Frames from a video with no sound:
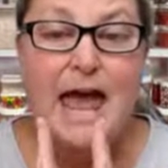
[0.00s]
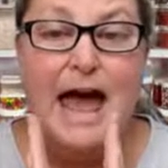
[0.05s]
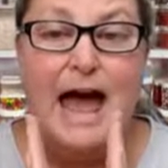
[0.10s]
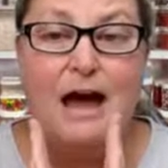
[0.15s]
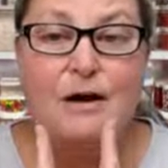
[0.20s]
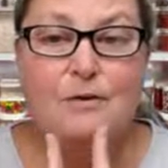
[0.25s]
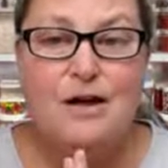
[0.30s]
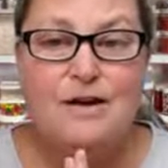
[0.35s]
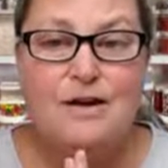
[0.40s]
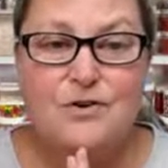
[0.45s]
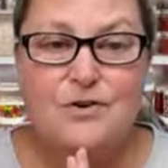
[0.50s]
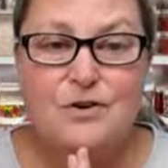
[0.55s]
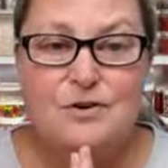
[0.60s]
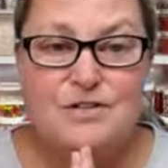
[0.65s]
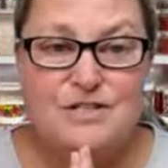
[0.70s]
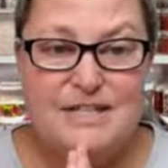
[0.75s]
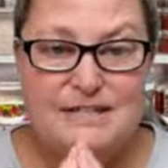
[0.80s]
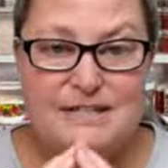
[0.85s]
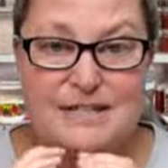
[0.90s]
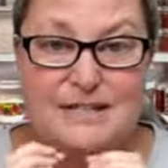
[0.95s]
However,
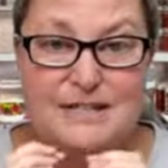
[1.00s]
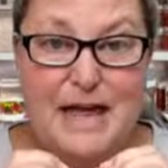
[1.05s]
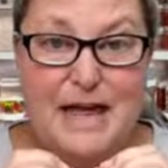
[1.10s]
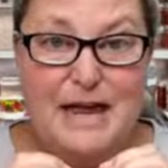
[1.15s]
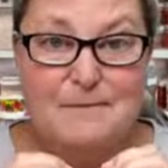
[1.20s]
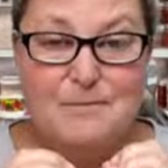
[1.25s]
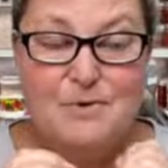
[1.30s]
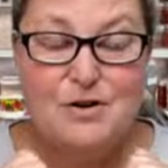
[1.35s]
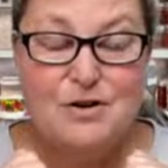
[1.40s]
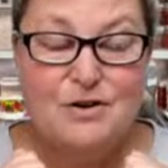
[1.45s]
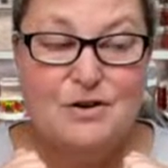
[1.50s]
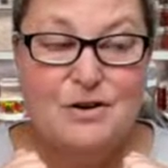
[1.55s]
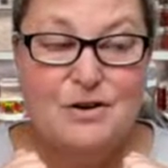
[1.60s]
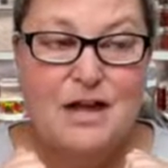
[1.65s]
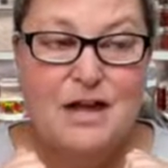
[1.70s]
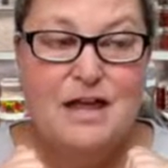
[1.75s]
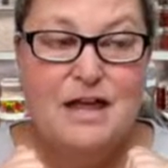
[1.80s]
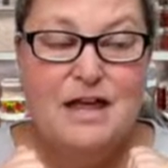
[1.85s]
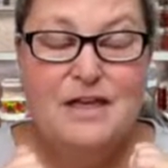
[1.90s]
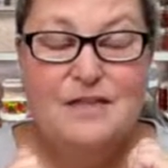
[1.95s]
disclaimer,
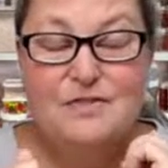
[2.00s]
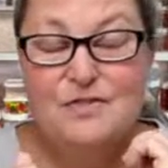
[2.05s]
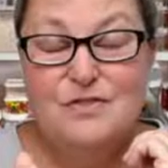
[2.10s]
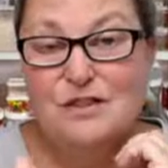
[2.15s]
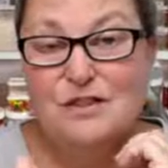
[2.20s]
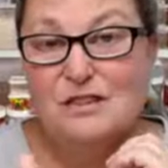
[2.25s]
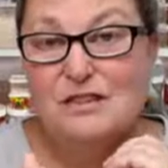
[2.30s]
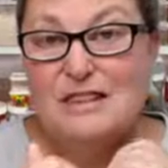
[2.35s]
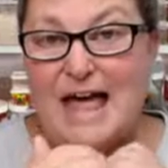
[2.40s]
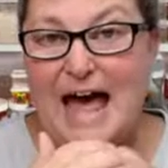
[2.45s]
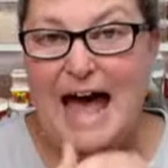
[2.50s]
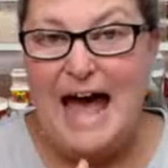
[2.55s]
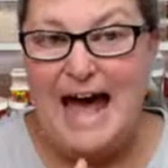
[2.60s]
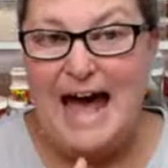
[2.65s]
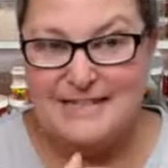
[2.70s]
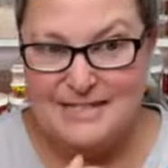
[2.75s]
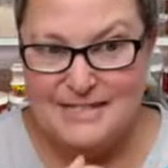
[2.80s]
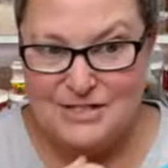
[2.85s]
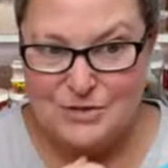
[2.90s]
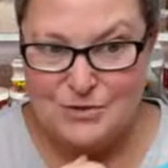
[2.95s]
the
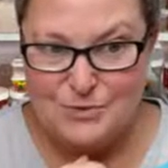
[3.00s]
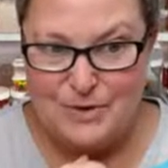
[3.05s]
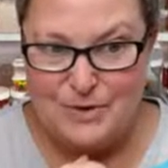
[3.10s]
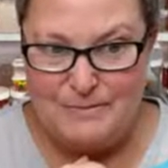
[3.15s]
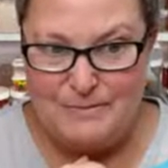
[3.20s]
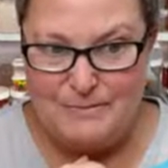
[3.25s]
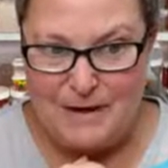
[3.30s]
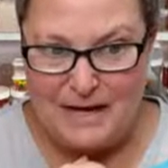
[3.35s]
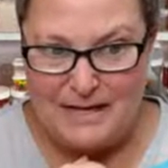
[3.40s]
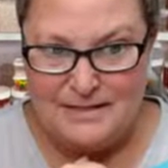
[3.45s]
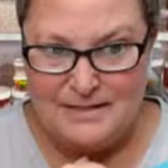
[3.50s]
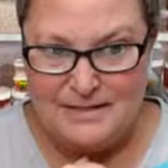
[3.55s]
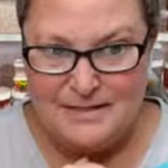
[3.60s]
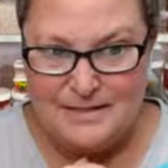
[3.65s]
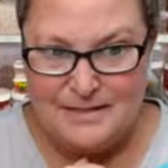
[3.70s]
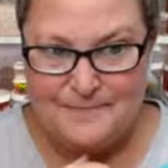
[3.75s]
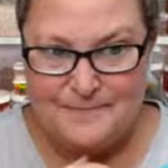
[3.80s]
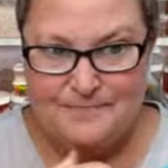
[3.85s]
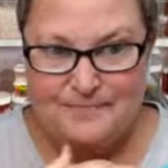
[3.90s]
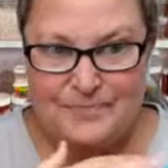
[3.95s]
last 3
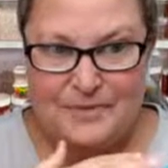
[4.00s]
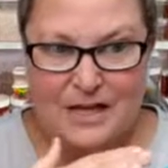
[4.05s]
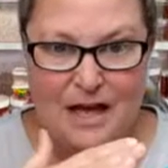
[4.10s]
months,